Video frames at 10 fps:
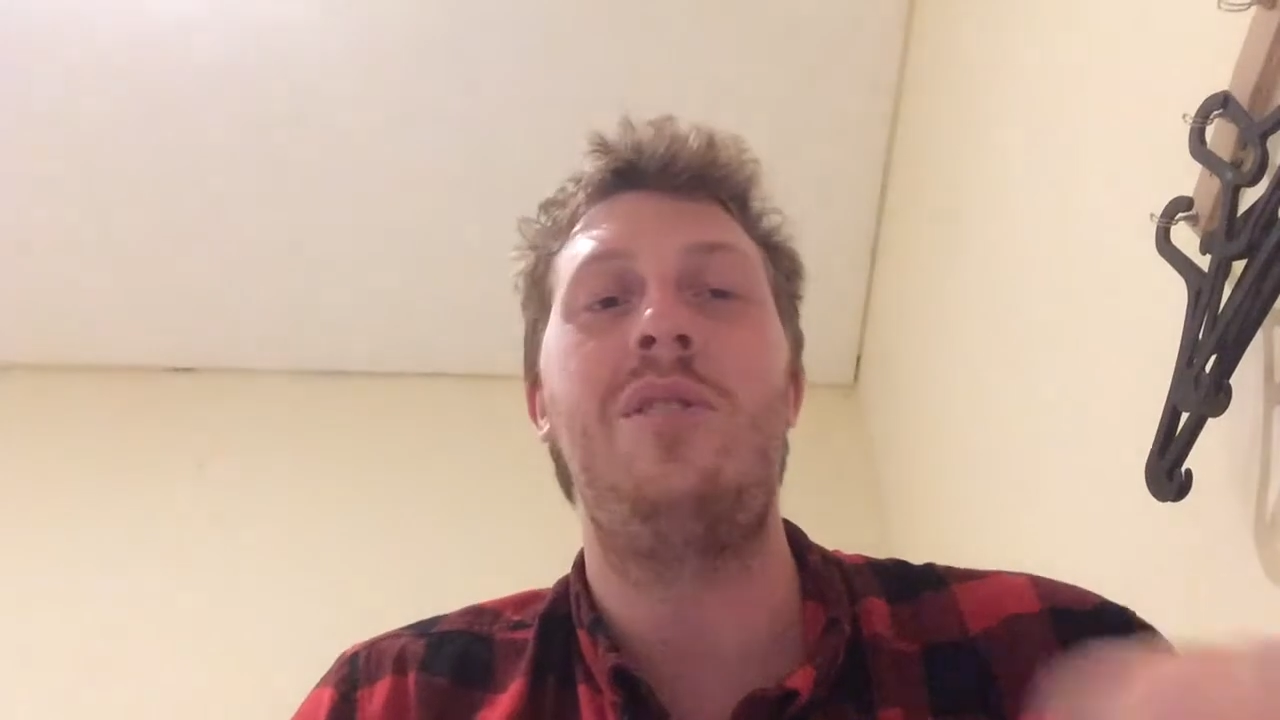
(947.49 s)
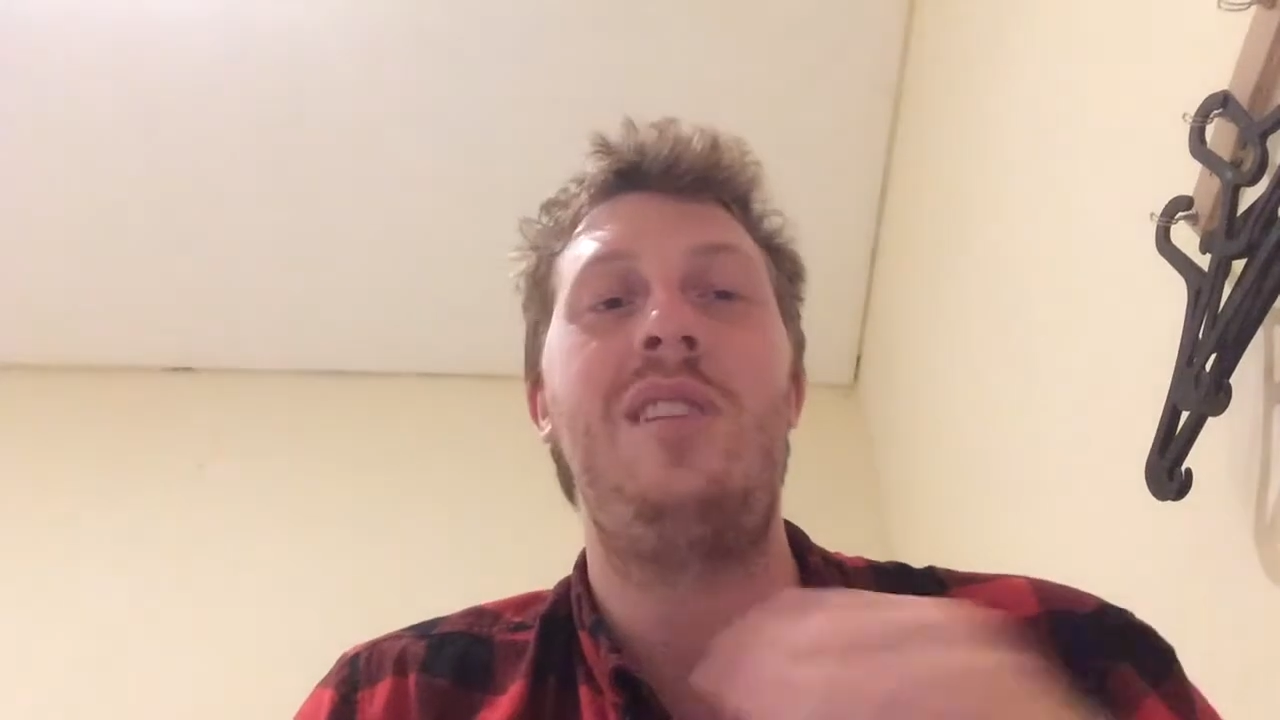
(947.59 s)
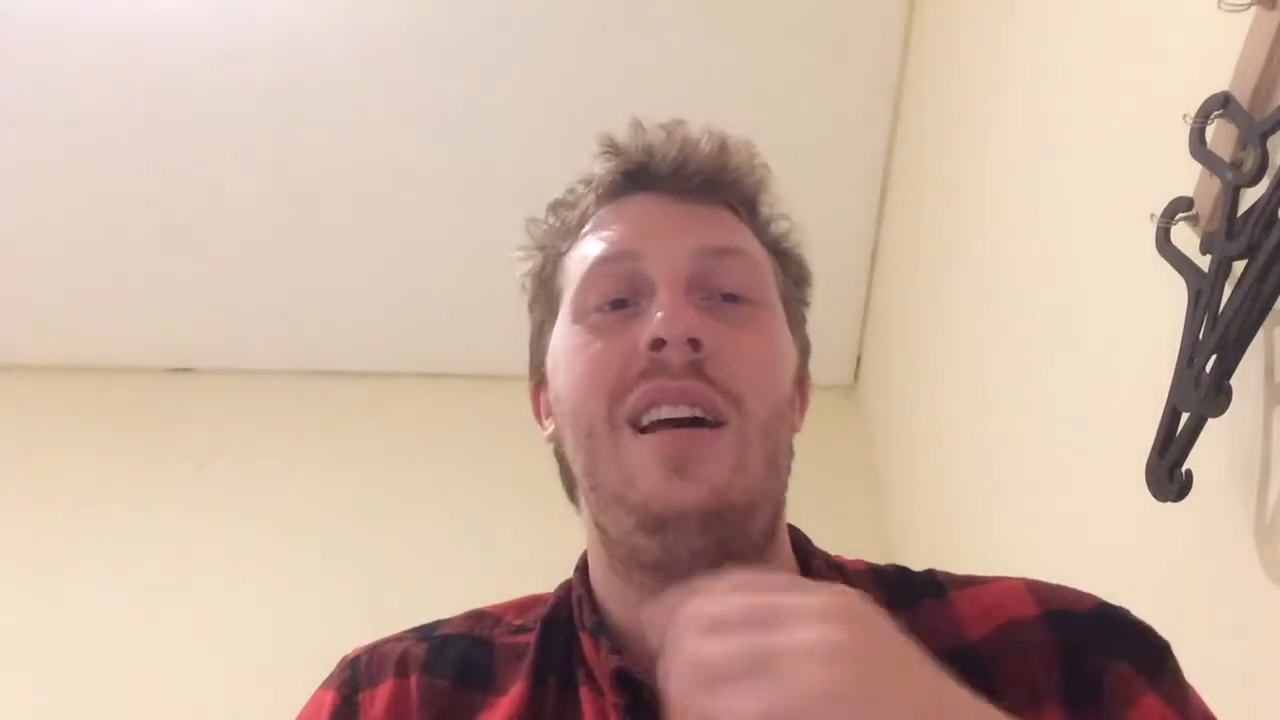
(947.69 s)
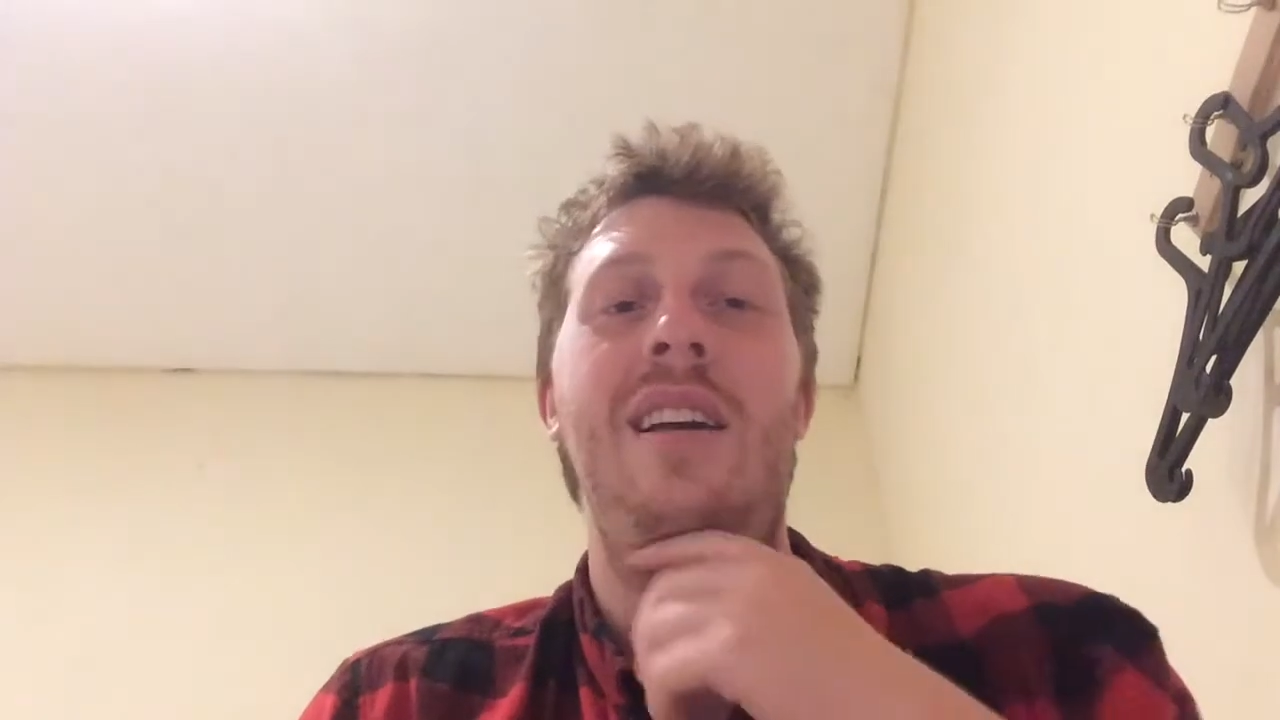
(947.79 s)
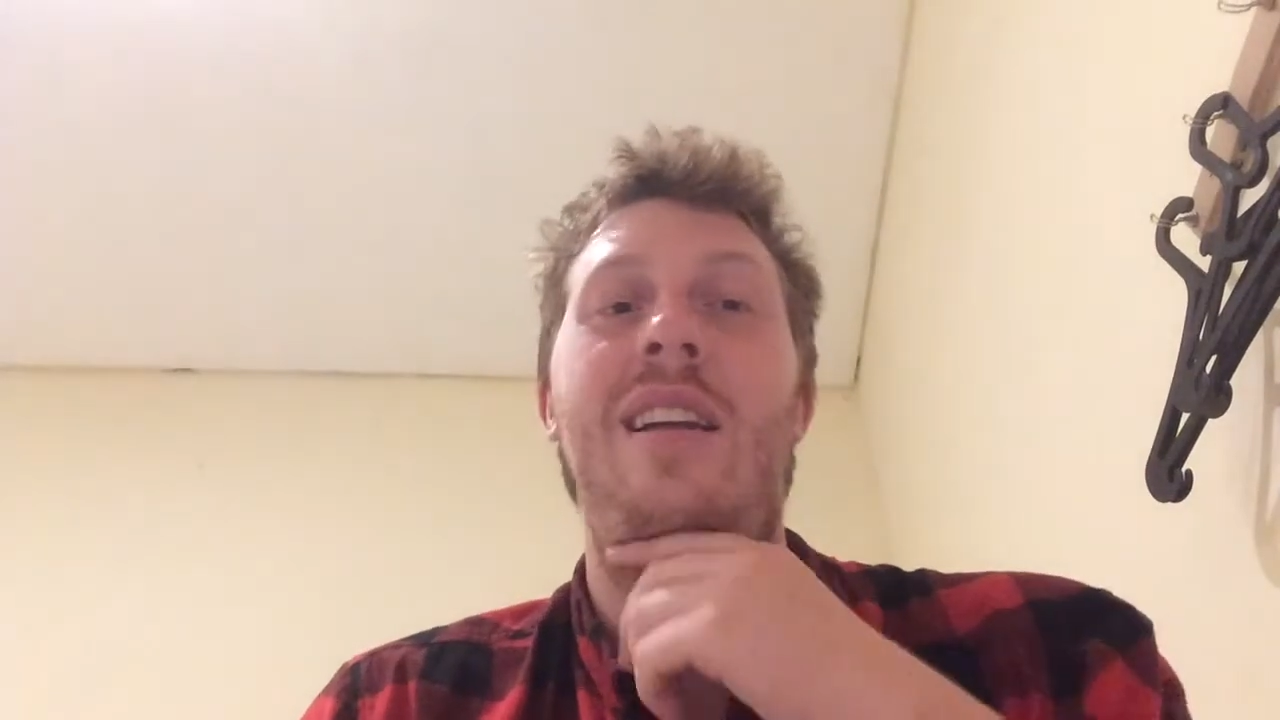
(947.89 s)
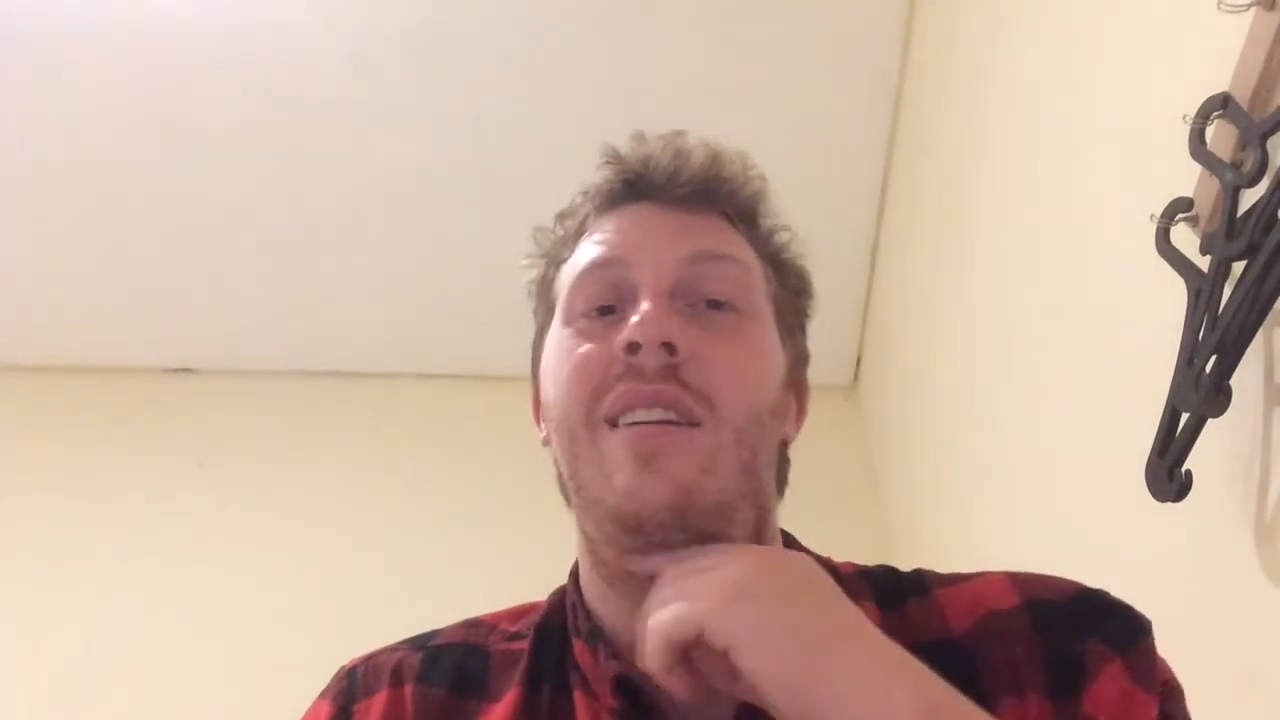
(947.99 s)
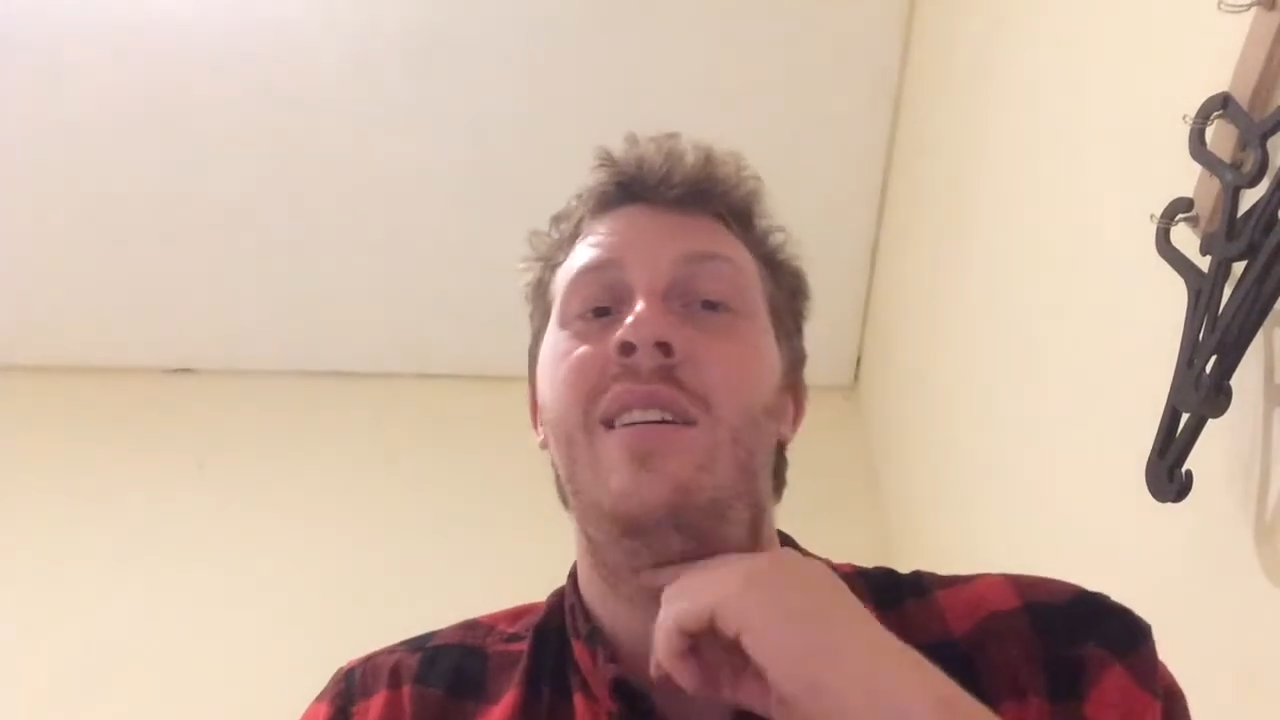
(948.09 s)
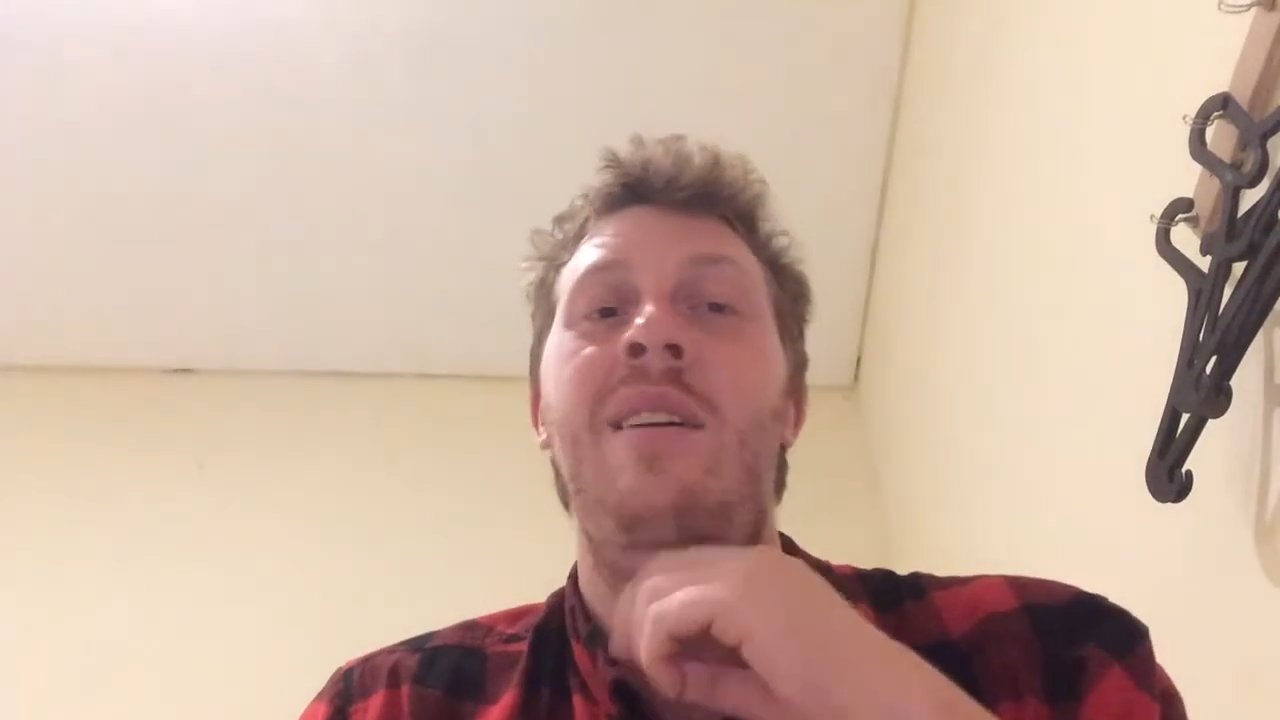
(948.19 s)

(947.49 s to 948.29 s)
sight,